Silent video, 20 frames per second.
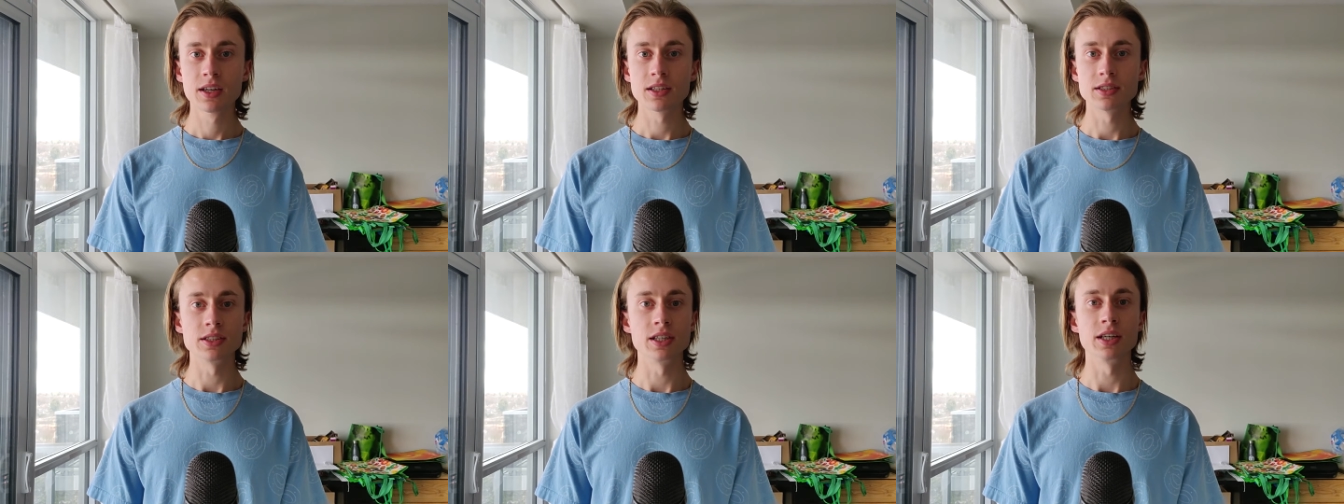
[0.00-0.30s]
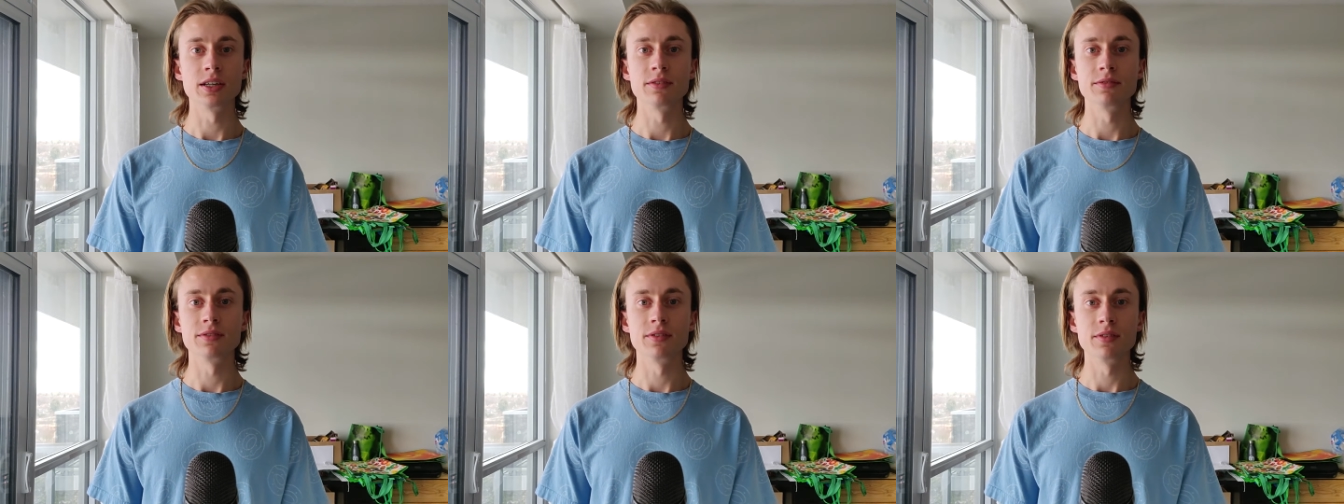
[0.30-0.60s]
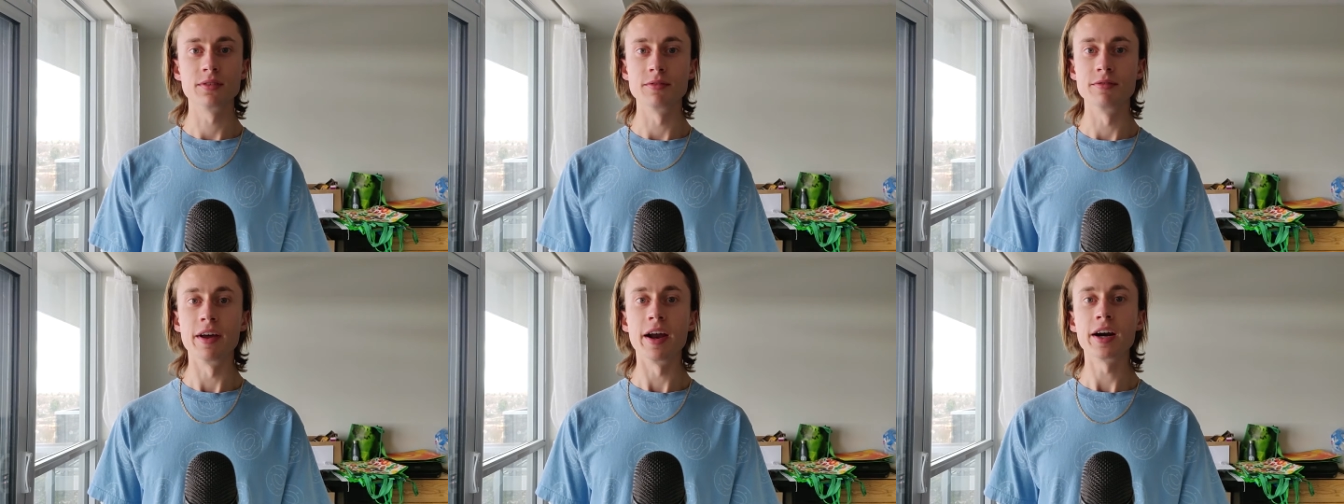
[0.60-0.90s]
lived
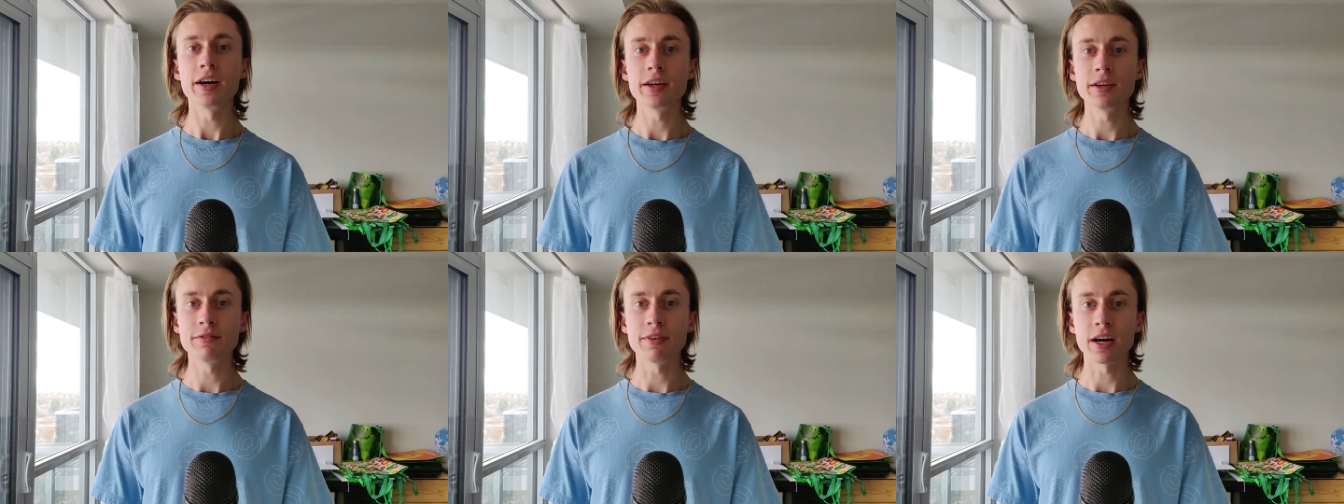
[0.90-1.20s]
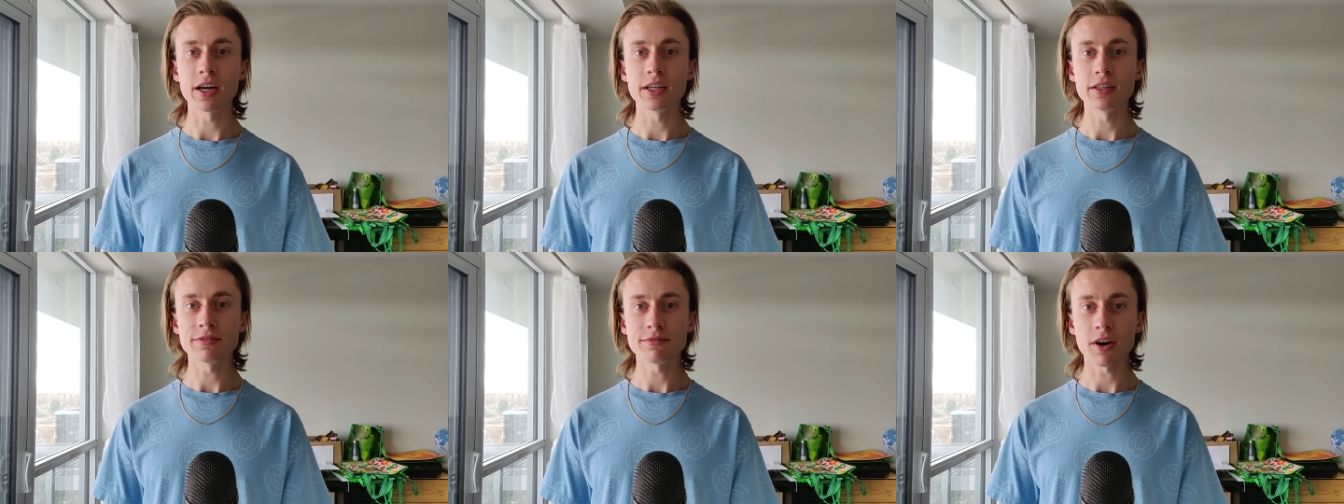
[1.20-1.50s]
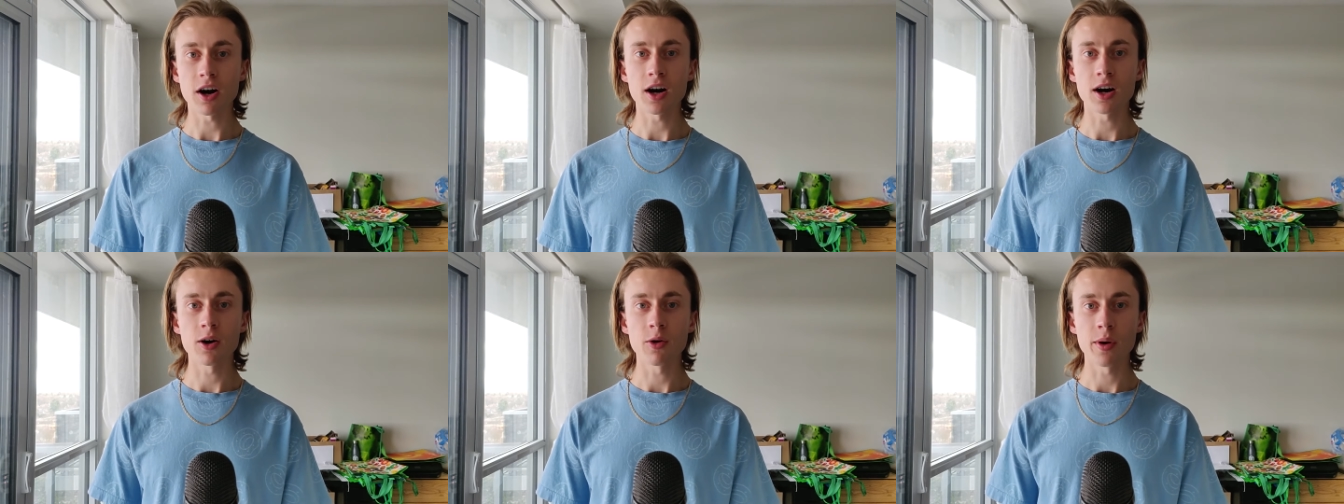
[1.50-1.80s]
very, very
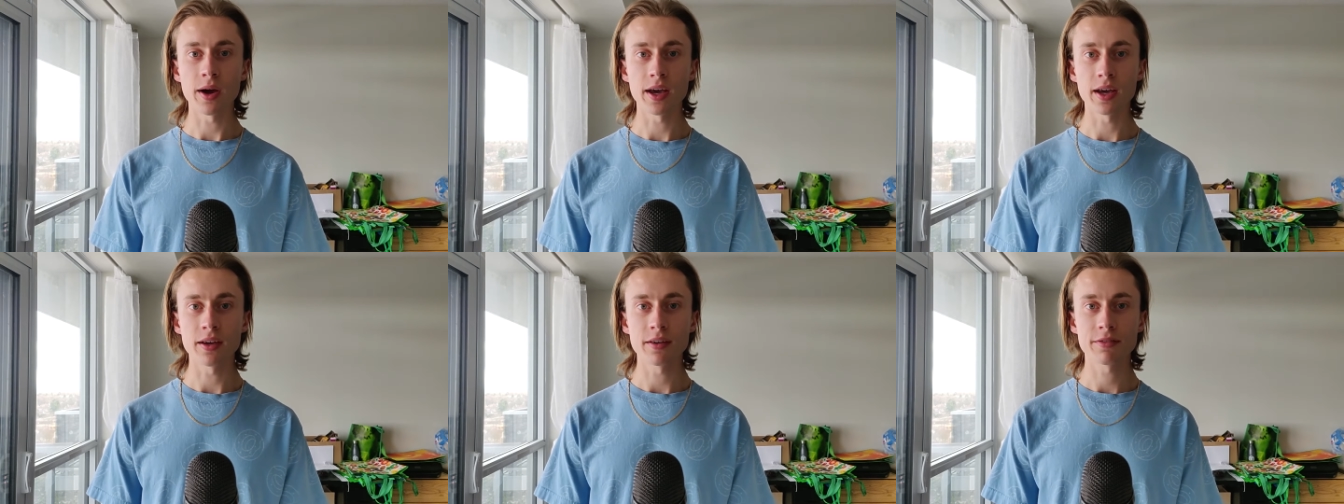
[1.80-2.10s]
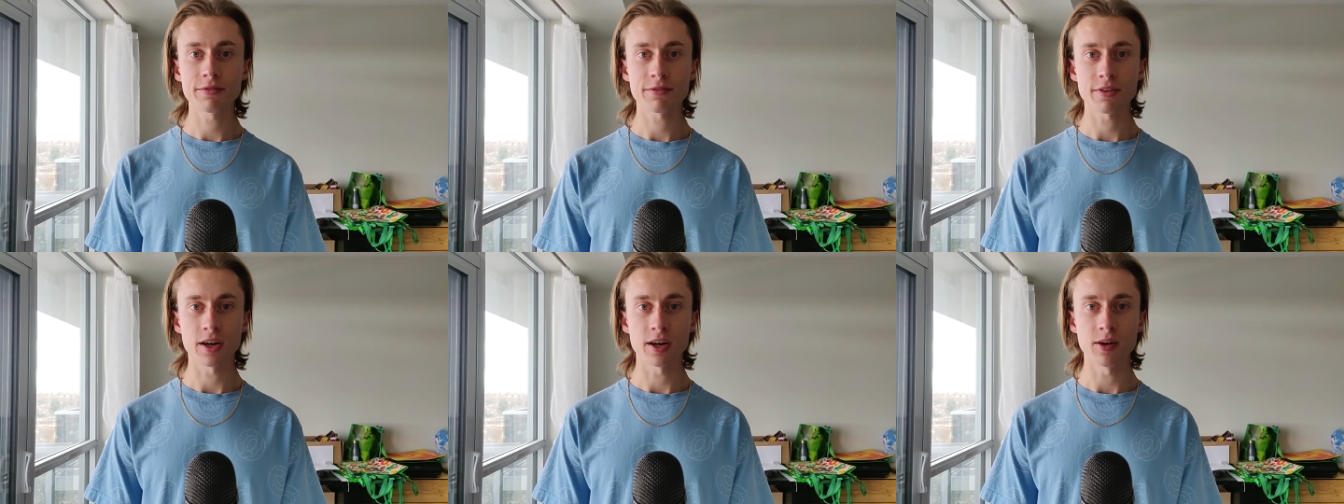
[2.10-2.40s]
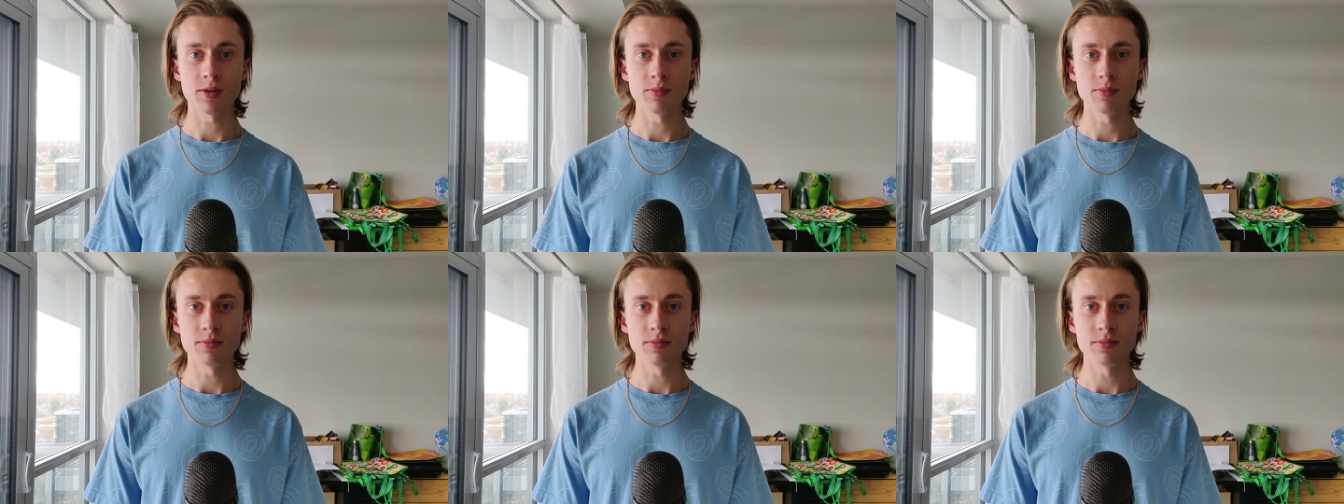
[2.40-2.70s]
far away
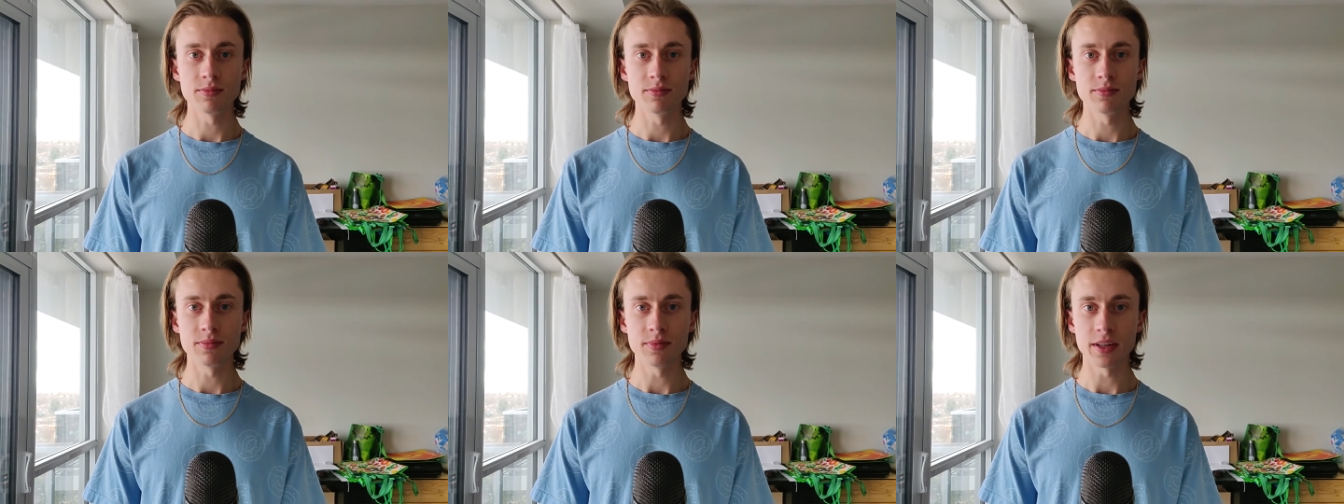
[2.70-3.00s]
from